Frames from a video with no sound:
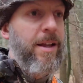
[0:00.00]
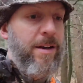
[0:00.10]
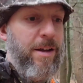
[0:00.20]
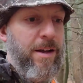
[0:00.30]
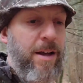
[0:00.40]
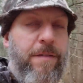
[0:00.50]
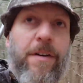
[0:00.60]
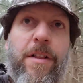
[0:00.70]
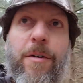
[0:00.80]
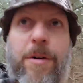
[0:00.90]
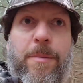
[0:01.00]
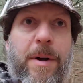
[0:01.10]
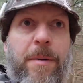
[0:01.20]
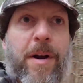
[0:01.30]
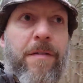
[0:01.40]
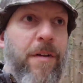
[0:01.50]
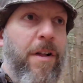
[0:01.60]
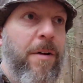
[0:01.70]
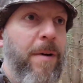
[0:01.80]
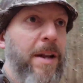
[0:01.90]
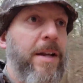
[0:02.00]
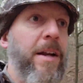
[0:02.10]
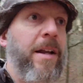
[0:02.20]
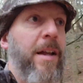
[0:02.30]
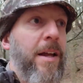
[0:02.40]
And I've unloaded my rifle already.